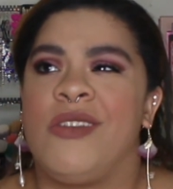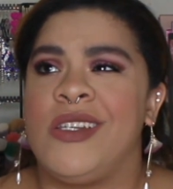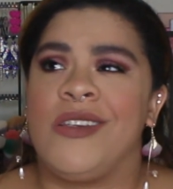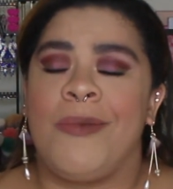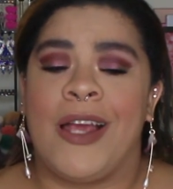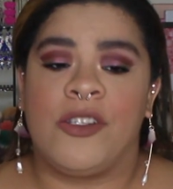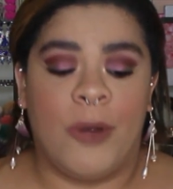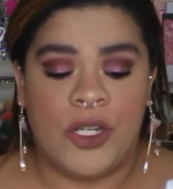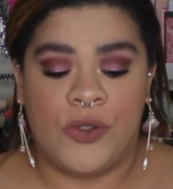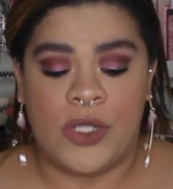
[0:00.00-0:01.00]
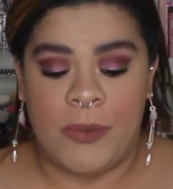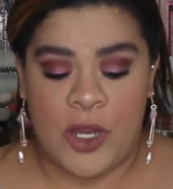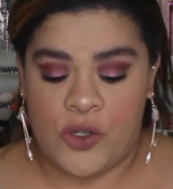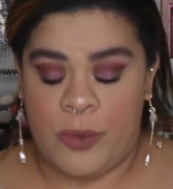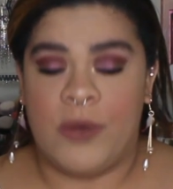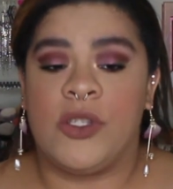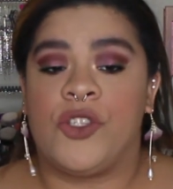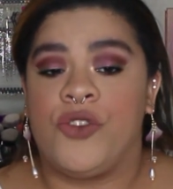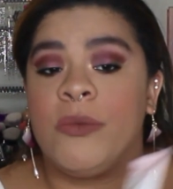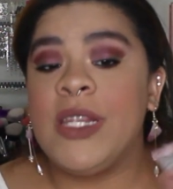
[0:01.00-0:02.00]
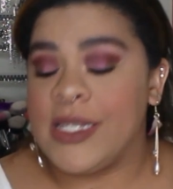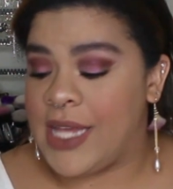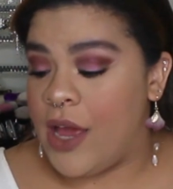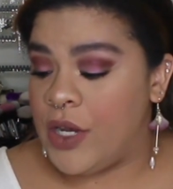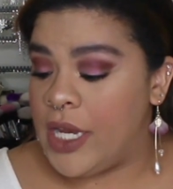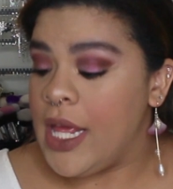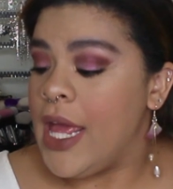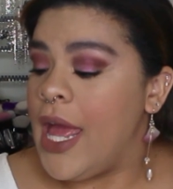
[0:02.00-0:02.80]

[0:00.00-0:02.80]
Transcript: TJ Maxx or Marshalls, I'm not sure, but it was extremely discounted.